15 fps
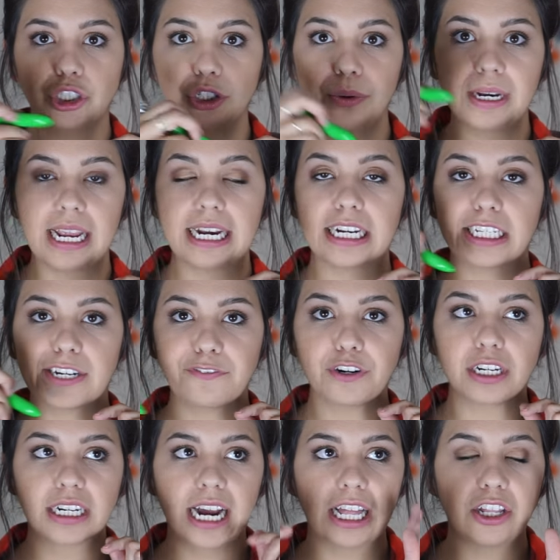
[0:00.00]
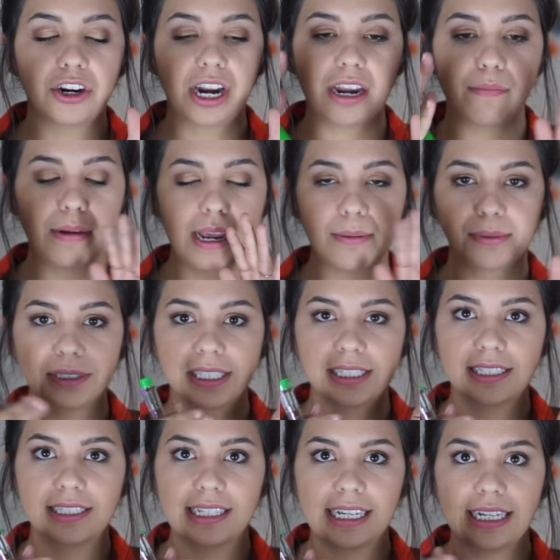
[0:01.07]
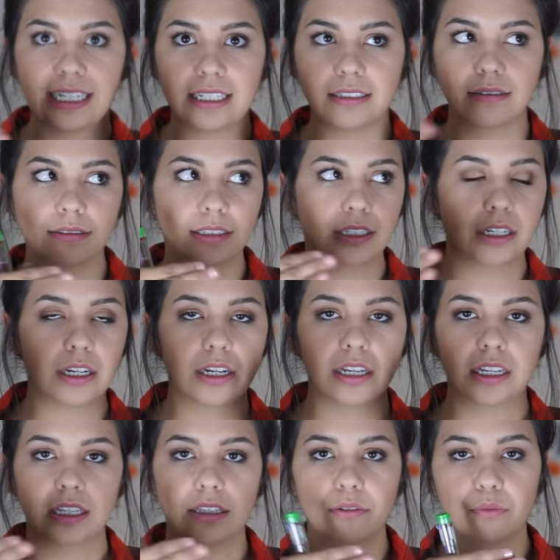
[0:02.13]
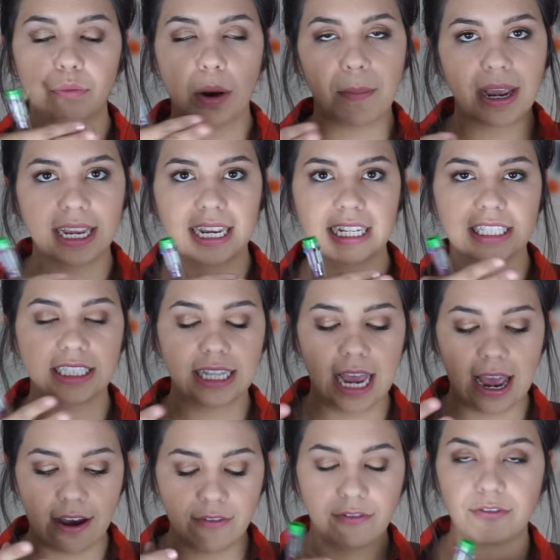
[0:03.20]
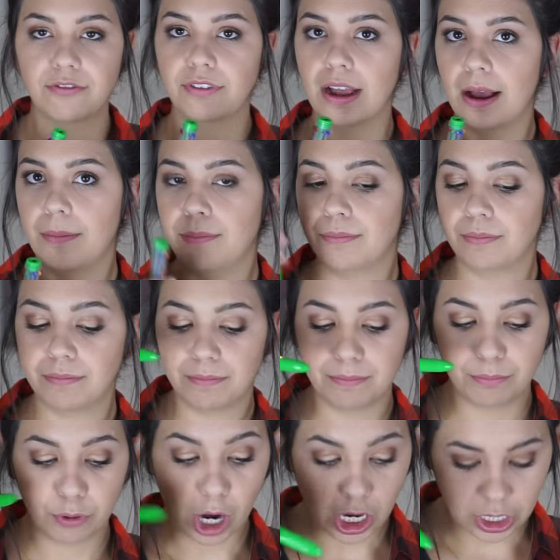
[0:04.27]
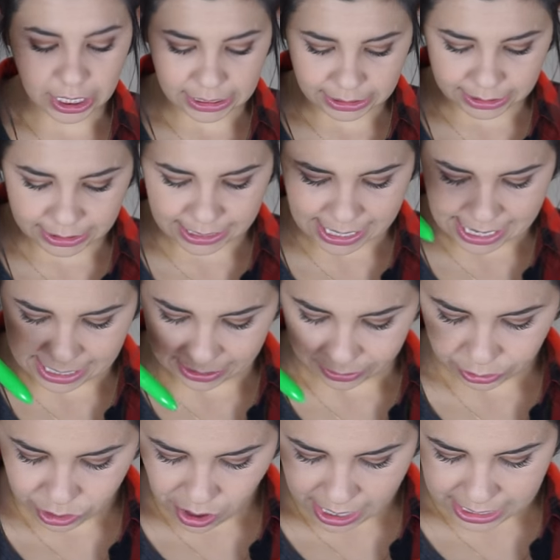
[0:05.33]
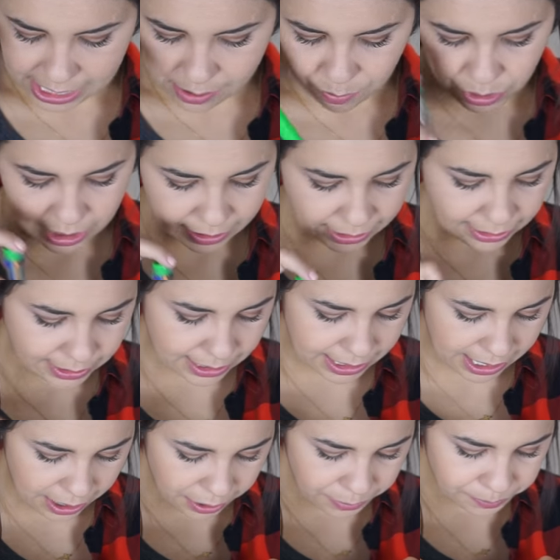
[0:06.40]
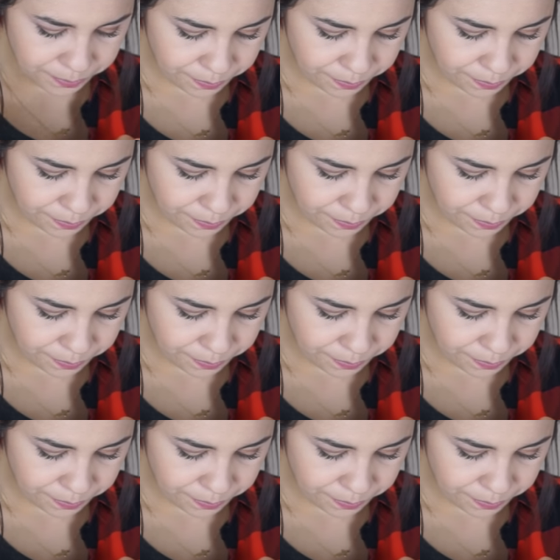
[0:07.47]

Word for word: do it in a different color and be able to see what my kids have um, progressed in. So I keep one of these in there.